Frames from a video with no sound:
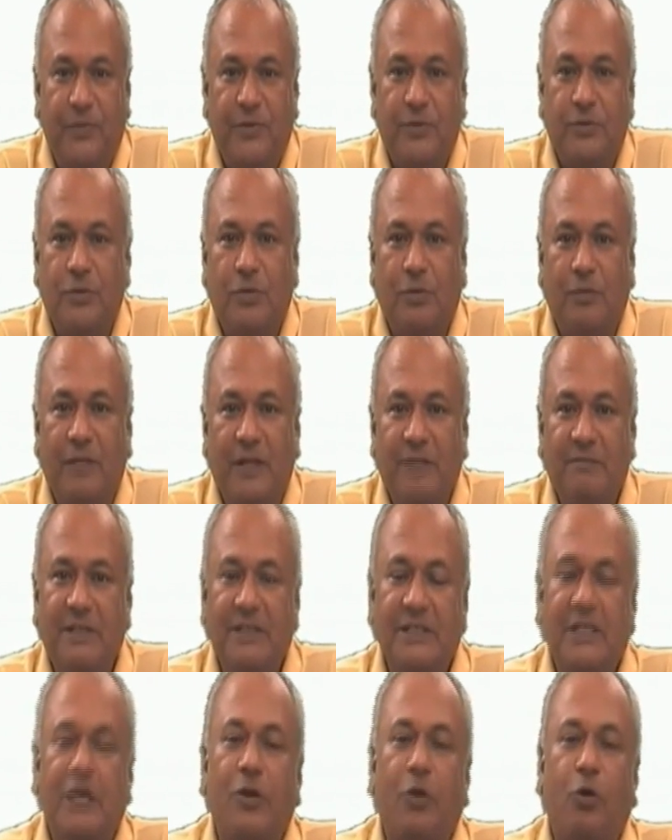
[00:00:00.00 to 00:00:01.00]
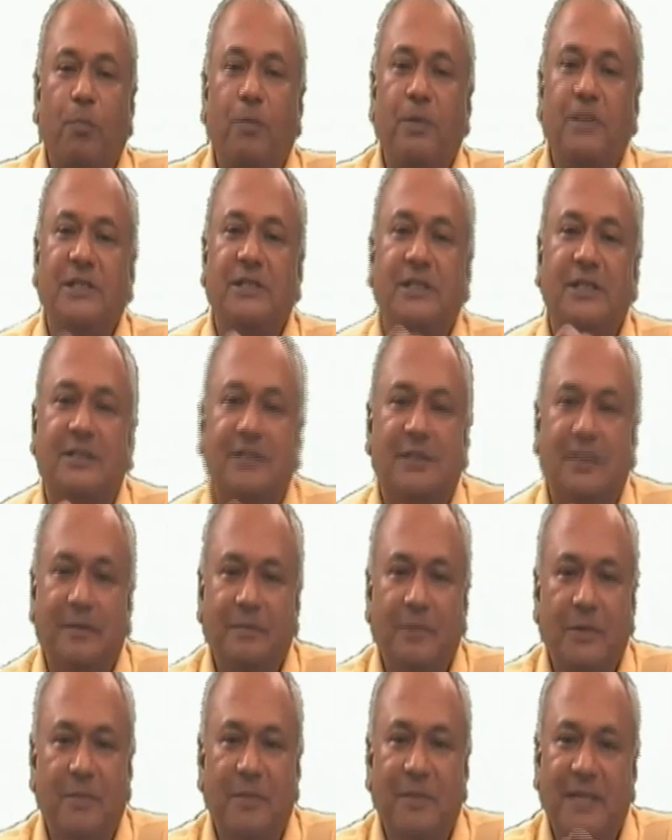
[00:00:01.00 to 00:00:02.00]
So when we say open
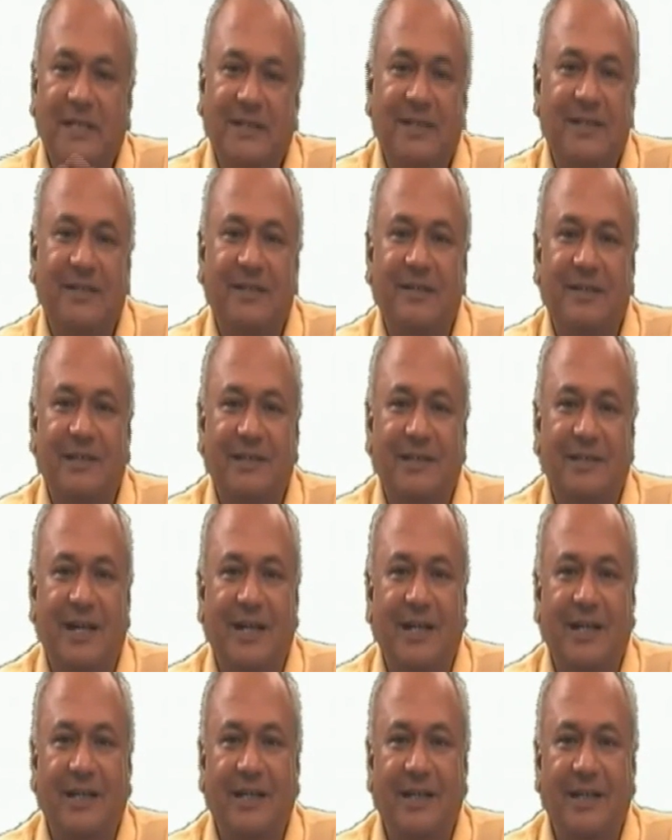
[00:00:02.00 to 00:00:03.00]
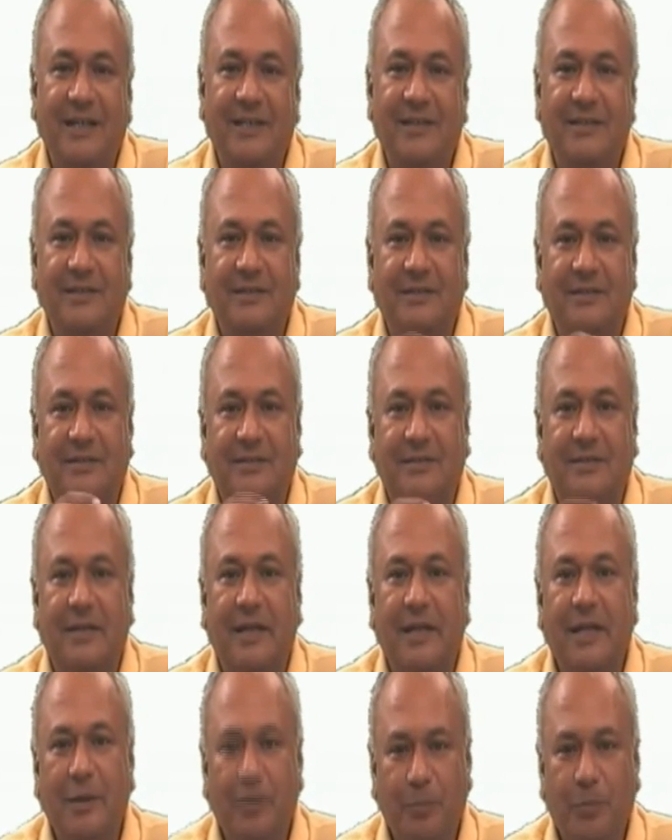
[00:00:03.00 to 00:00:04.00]
system, the basic understanding is
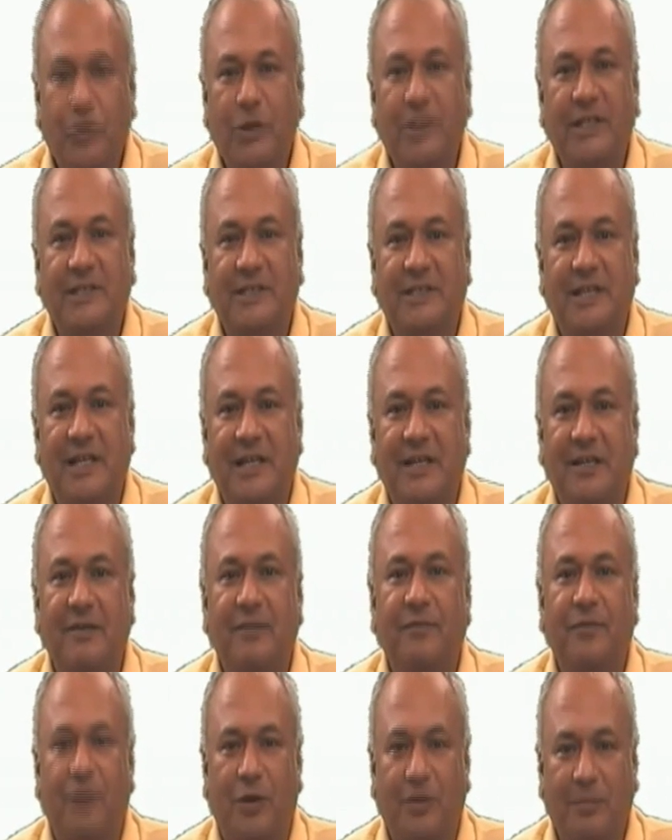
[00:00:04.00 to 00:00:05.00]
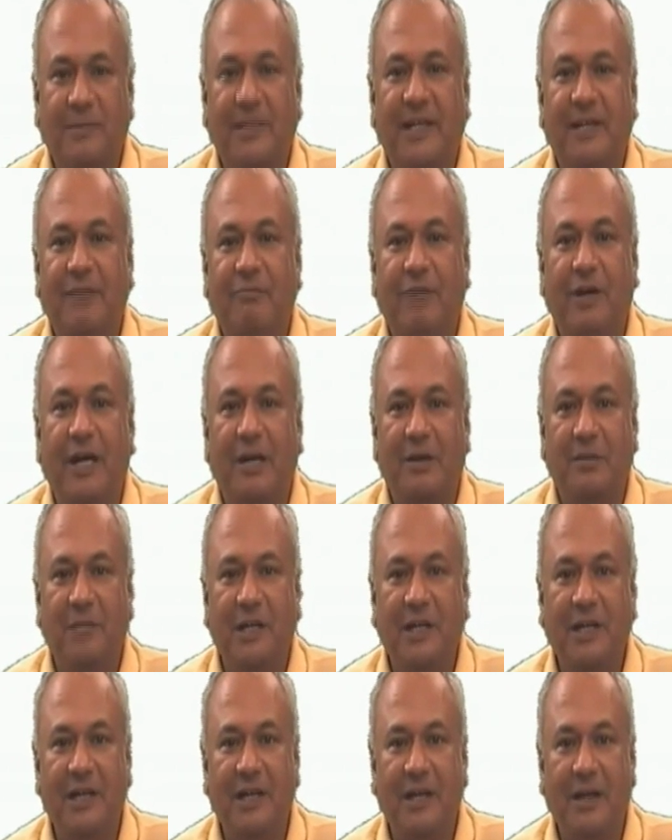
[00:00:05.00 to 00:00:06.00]
the input is taken from the
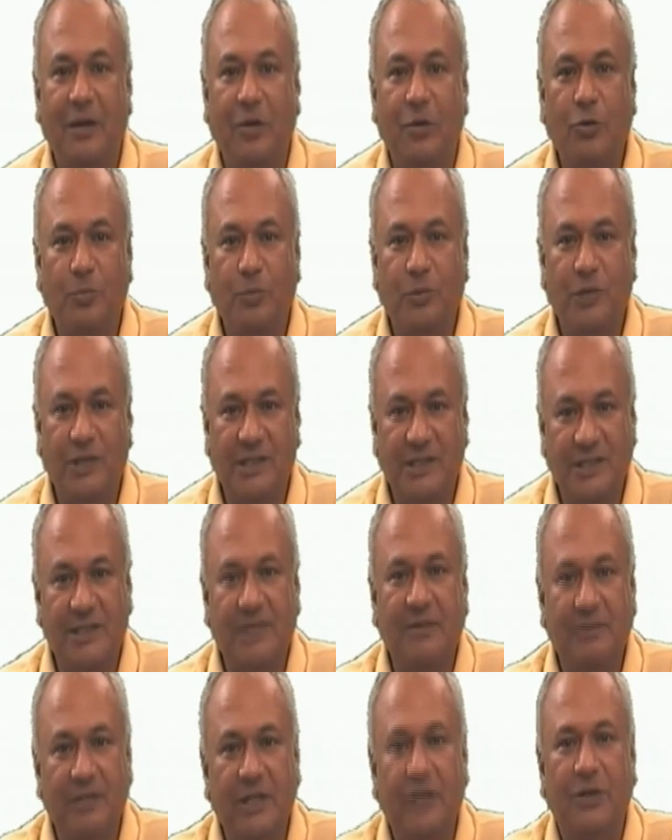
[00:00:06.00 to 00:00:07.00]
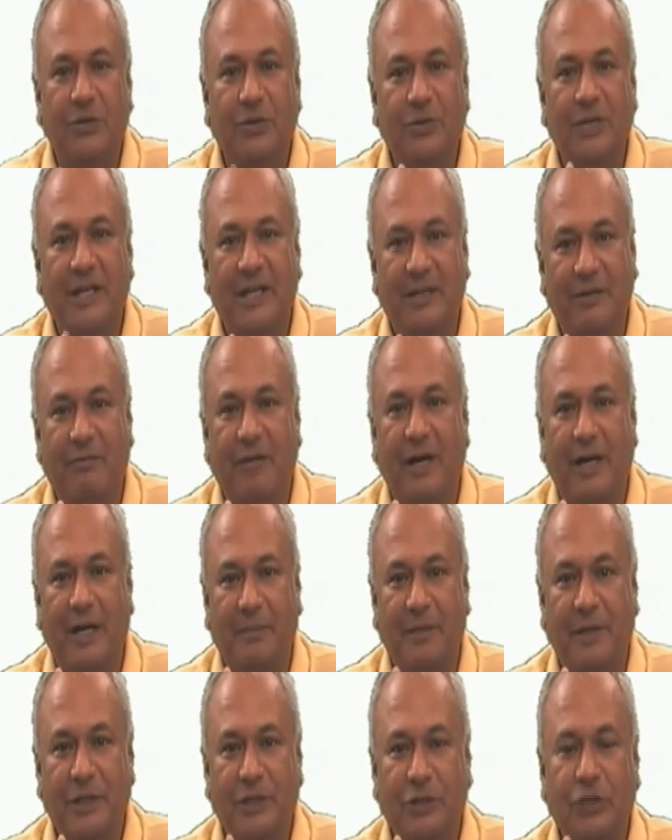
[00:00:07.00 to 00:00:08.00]
environment and output is given to the
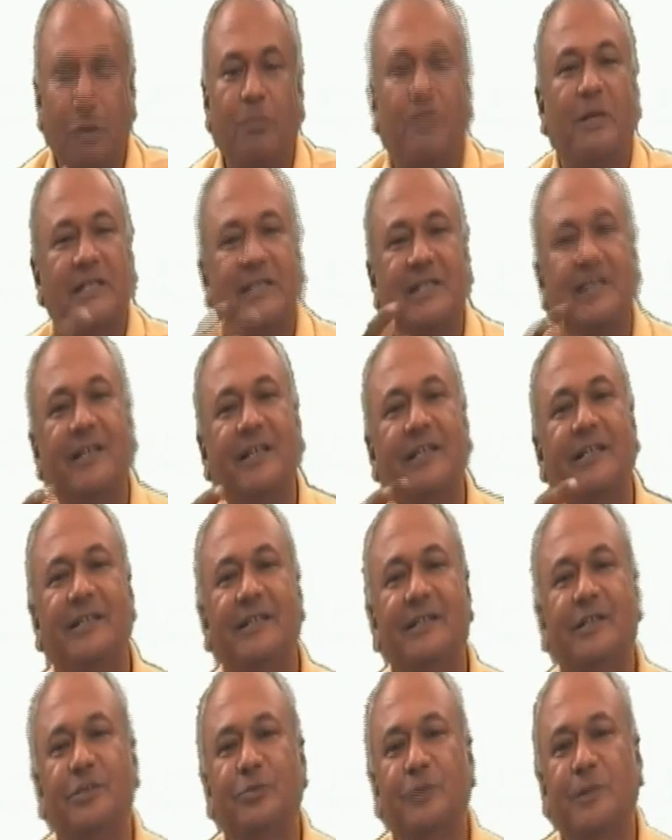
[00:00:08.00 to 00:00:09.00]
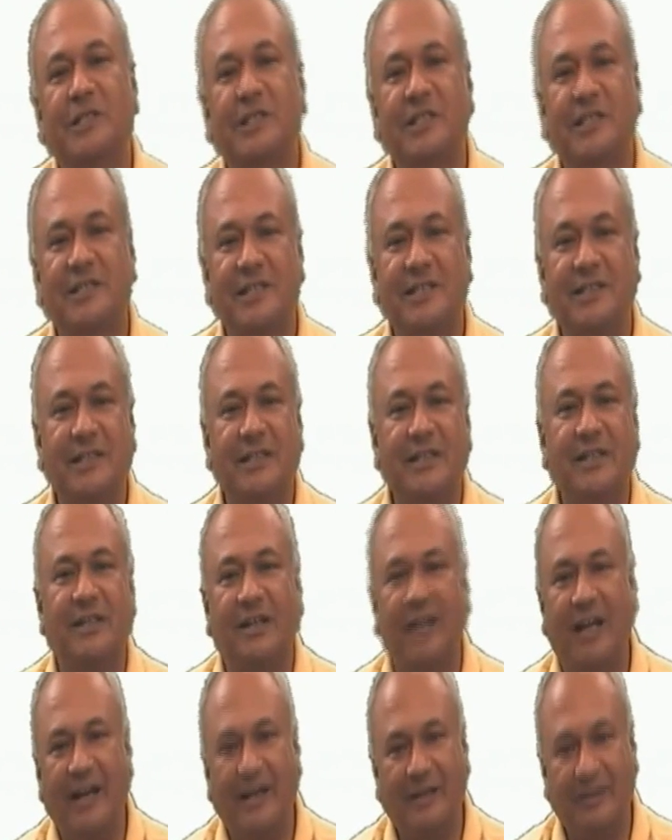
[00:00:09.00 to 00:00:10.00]
environment. So basically these businesses
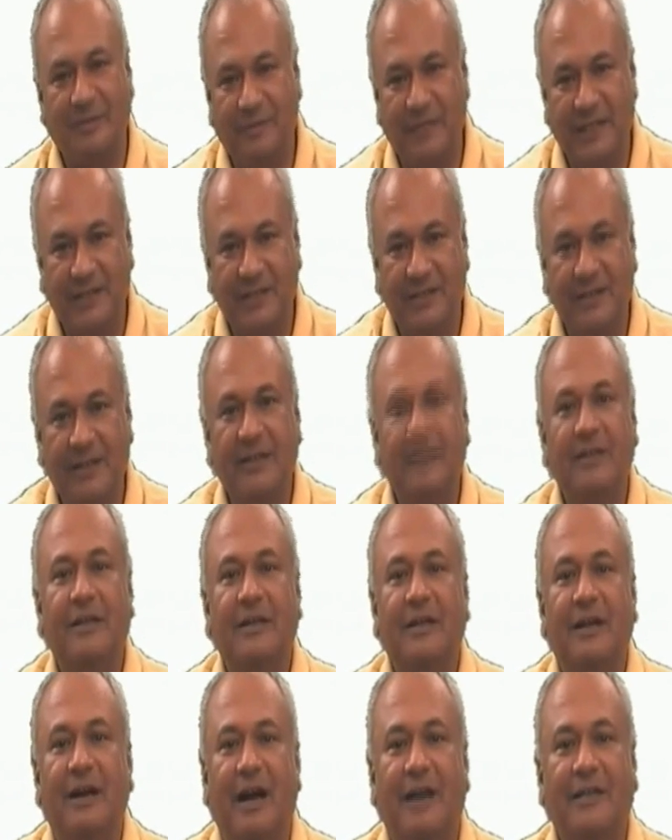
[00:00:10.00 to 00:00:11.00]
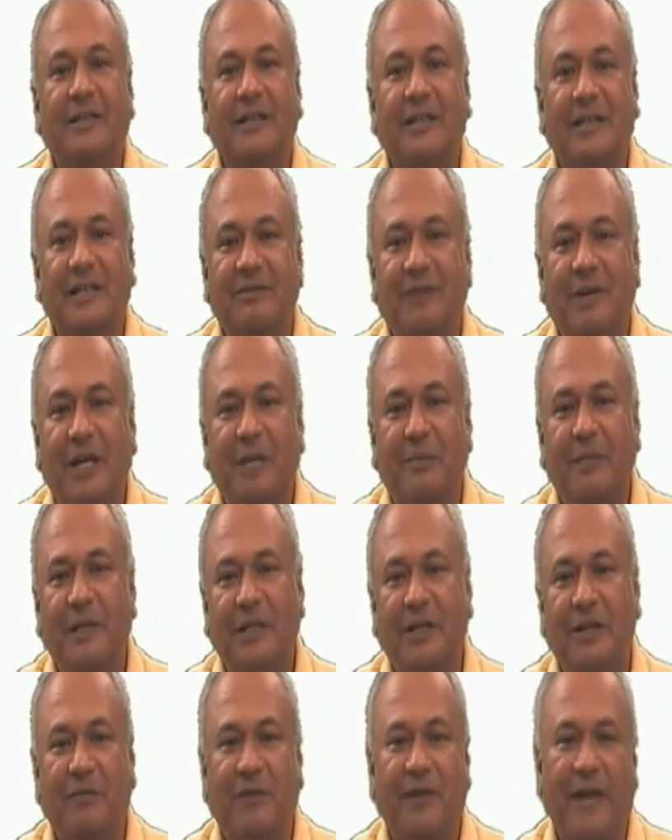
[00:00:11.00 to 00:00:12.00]
interact with other
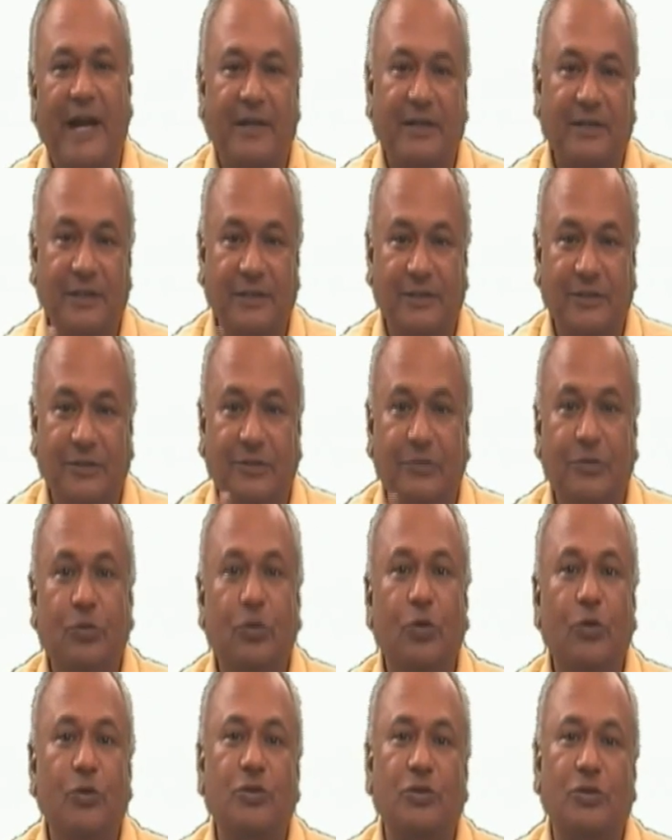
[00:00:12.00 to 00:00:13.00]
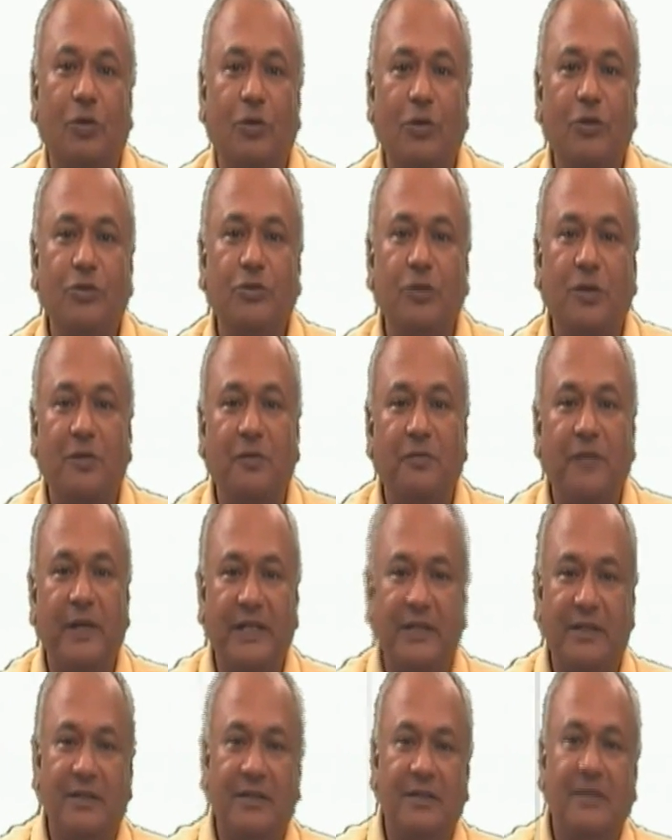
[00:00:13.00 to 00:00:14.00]
environmental factors. Those also
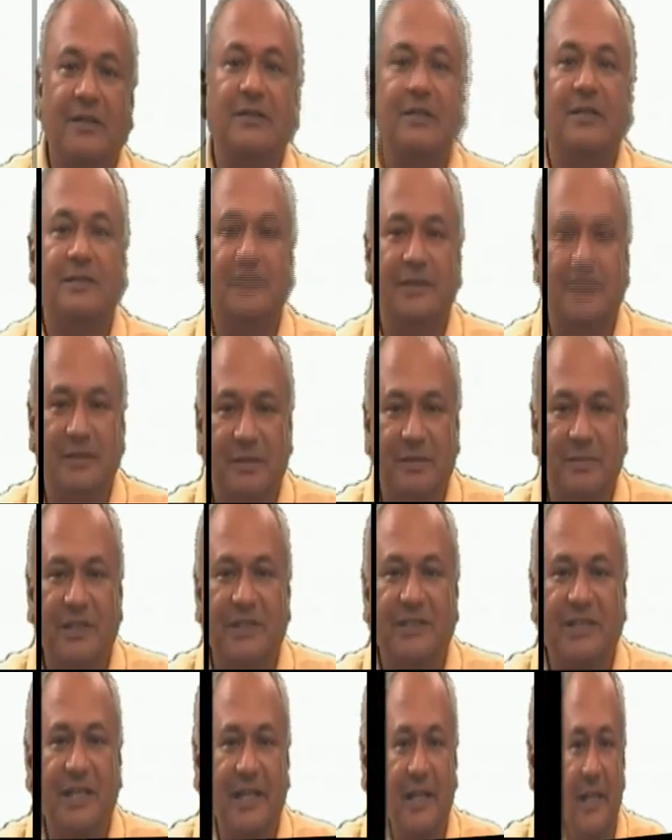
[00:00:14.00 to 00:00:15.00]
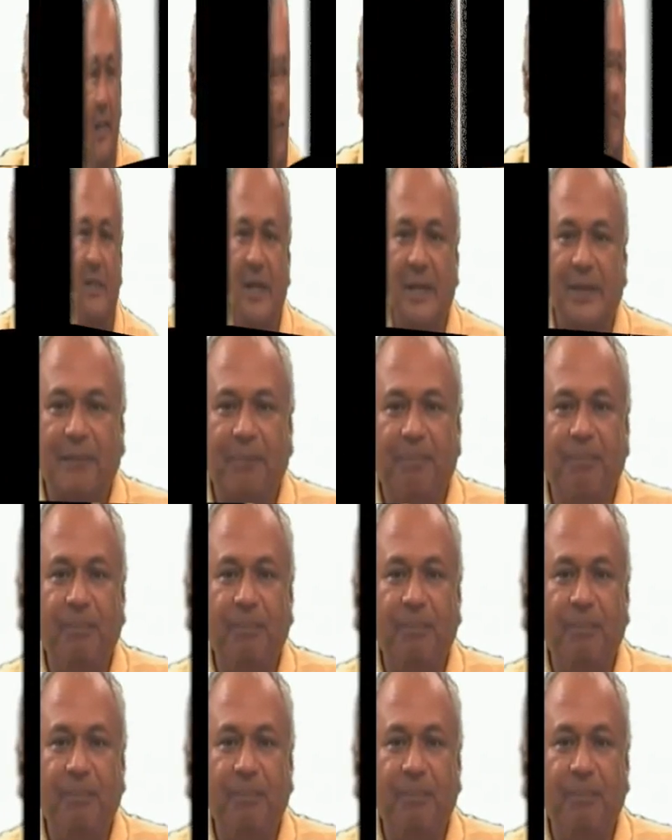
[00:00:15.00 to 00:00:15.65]
affect the system designs.